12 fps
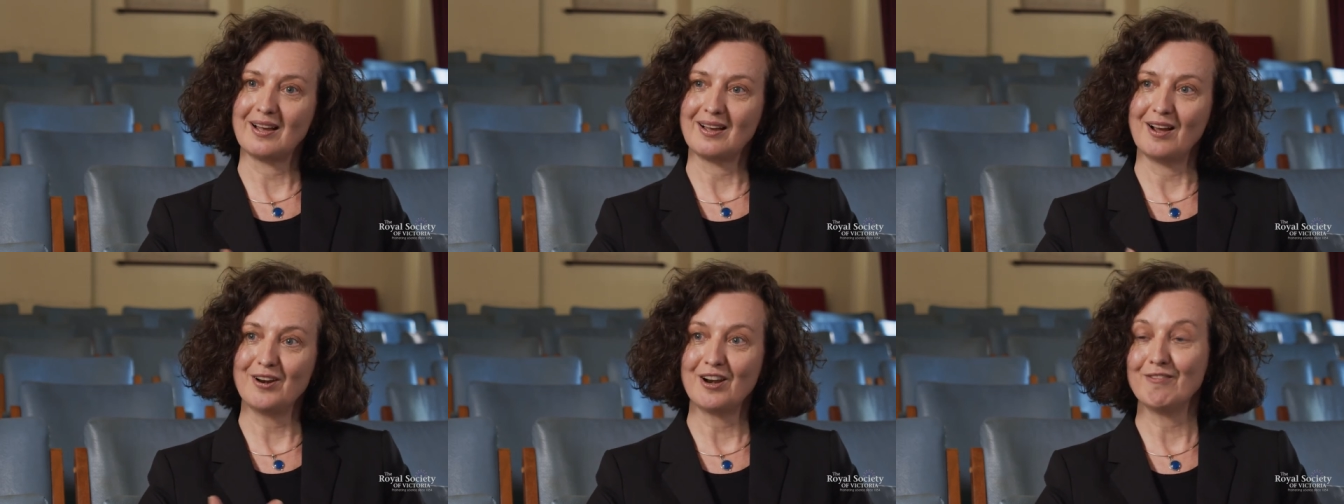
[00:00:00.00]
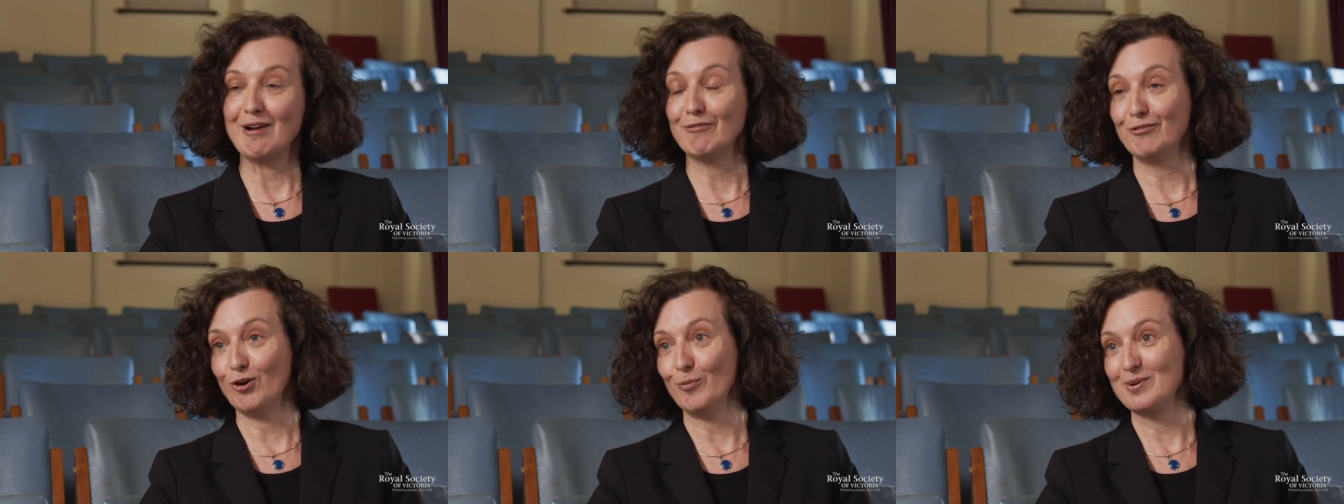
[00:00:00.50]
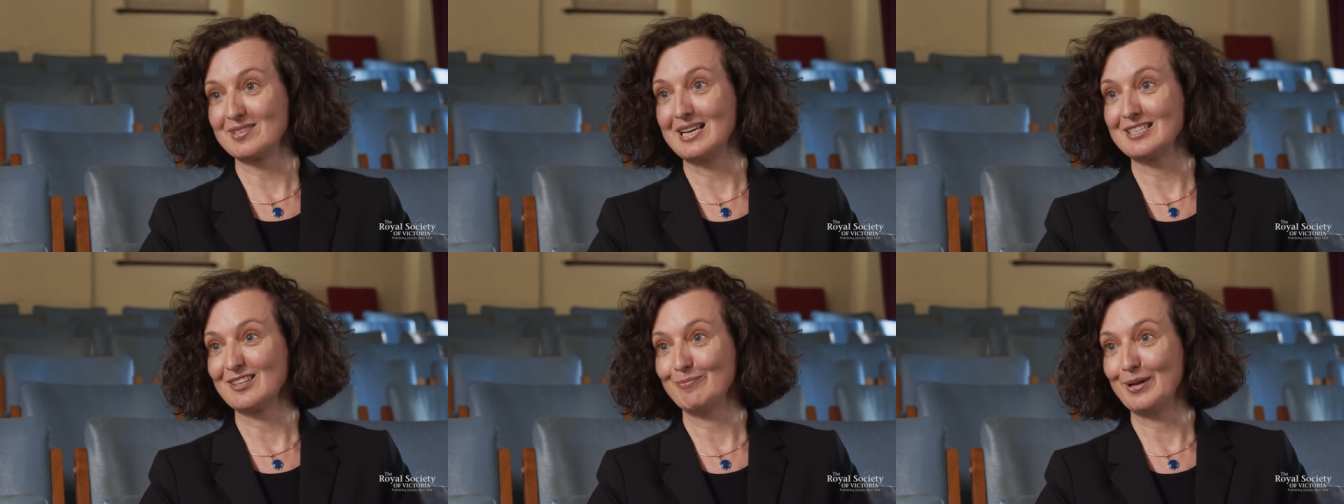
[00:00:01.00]
only around
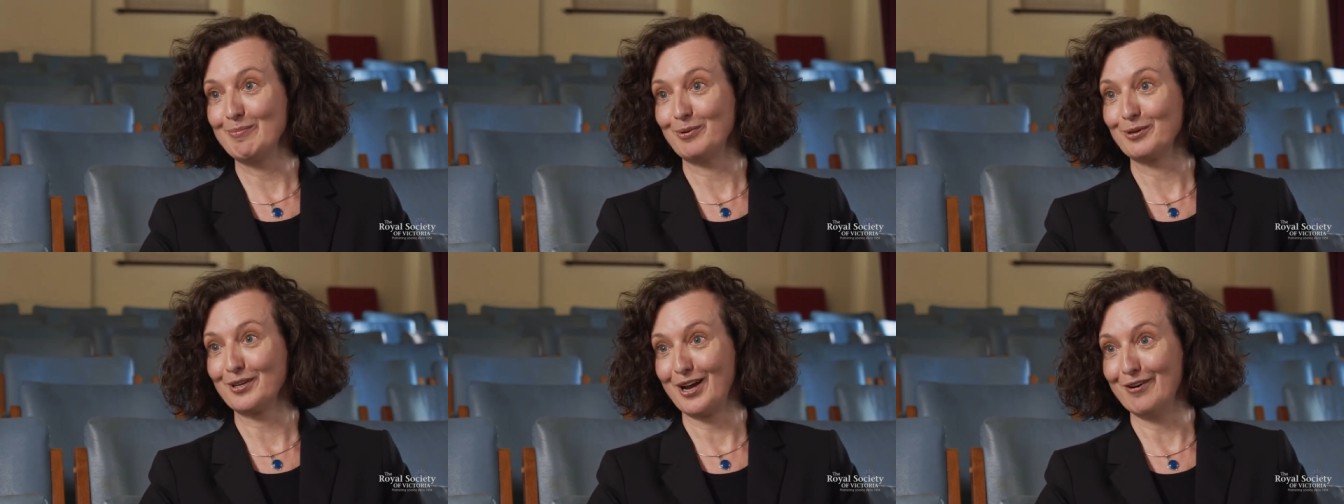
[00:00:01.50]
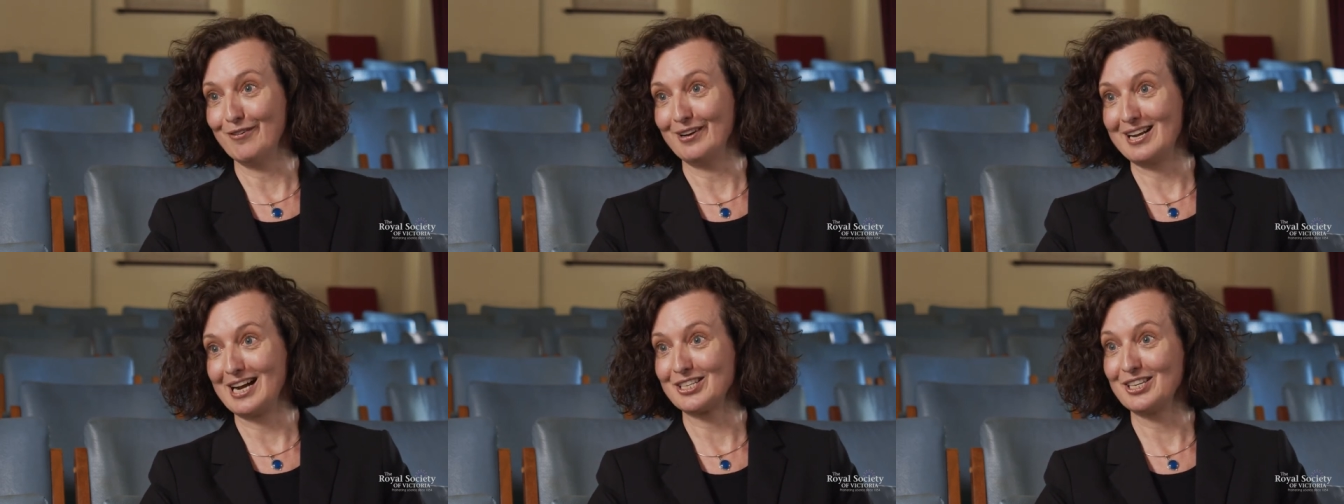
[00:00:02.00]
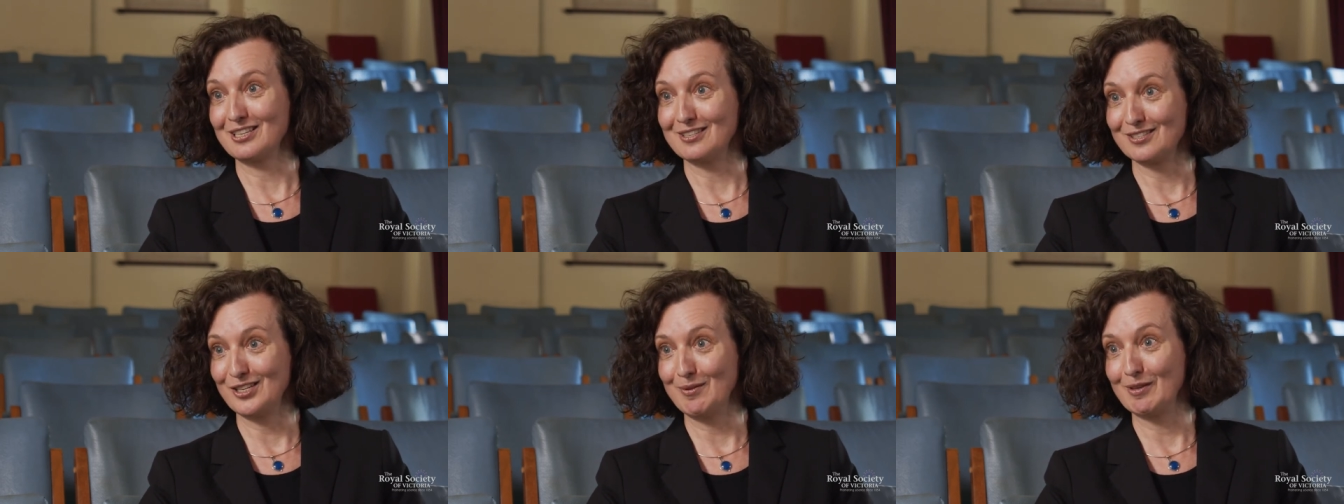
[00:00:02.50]
4% of people currently actually
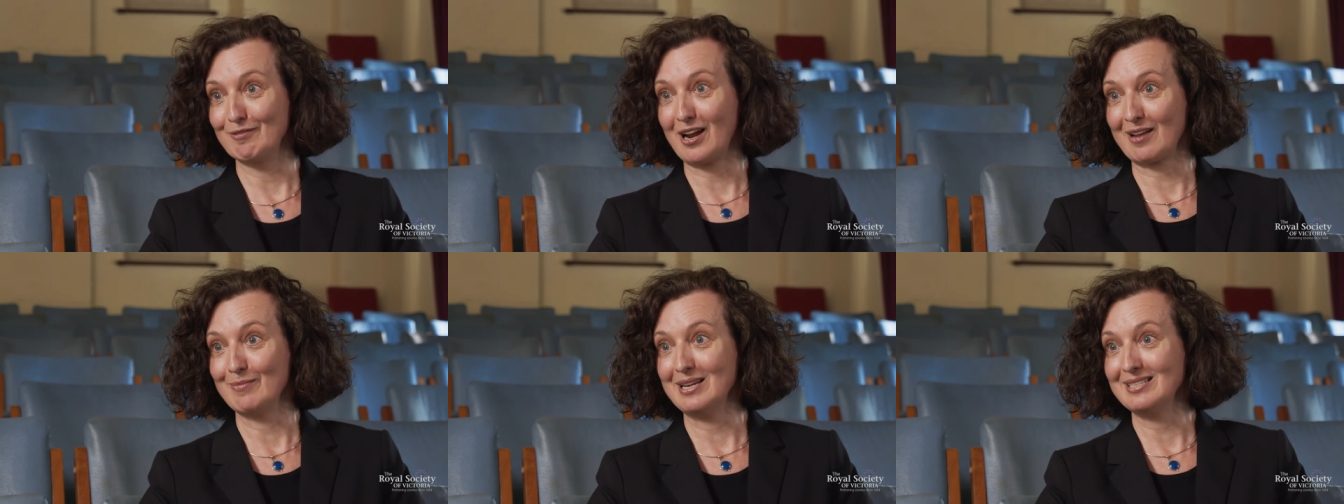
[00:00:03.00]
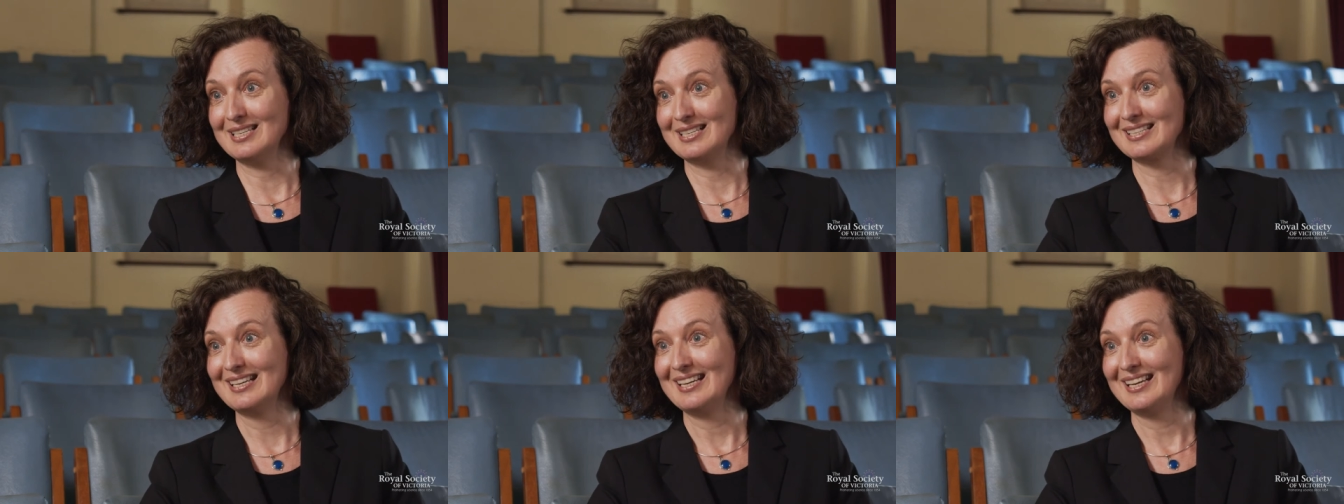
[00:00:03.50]
consume the recommended